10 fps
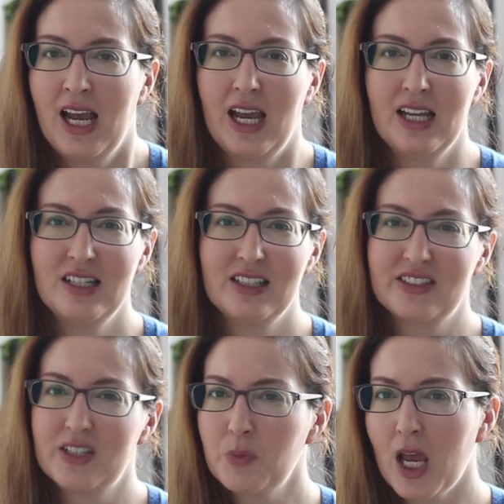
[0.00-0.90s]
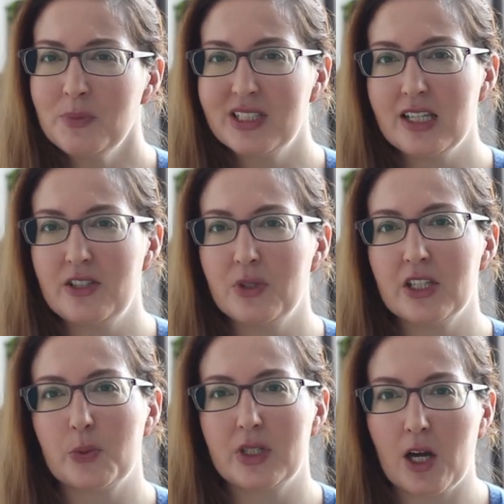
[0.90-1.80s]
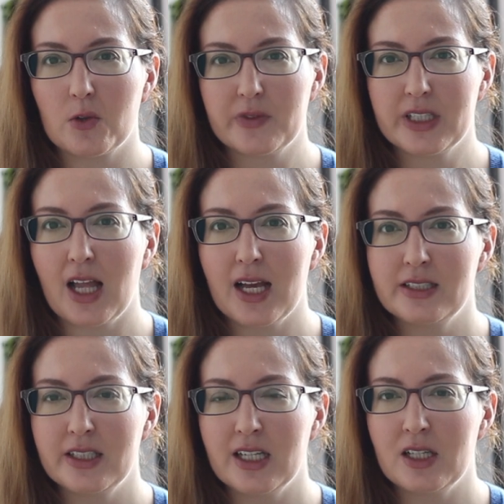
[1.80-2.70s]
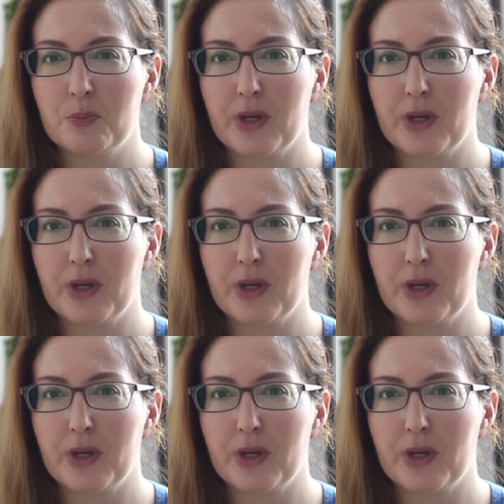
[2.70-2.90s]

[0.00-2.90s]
And sometimes they do this without realizing it,